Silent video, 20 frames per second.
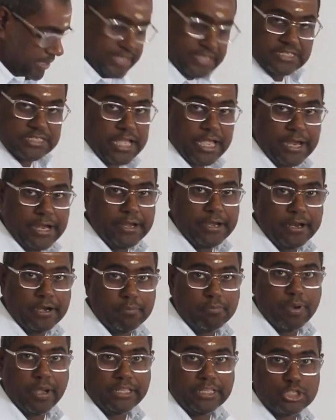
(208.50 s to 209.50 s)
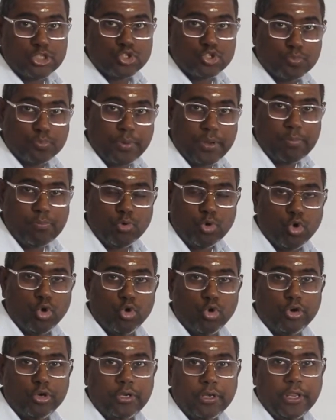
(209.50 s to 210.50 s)
decided by the Supreme
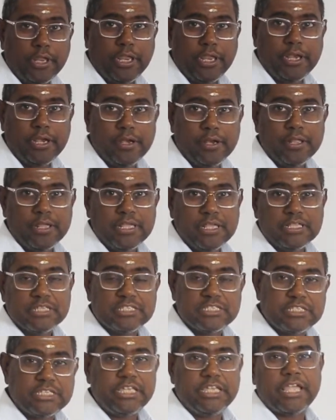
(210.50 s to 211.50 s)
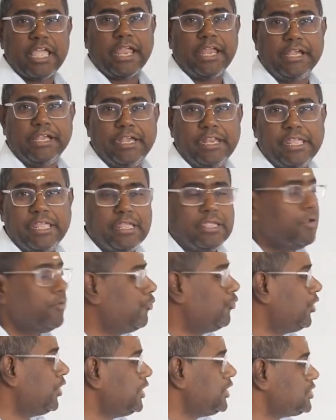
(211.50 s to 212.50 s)
Court in
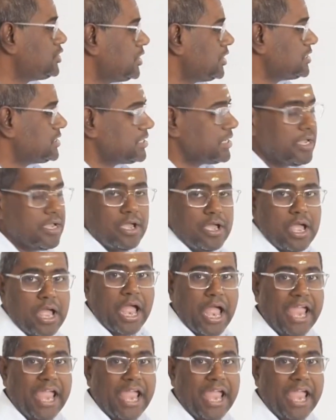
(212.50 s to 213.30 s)
CIT versus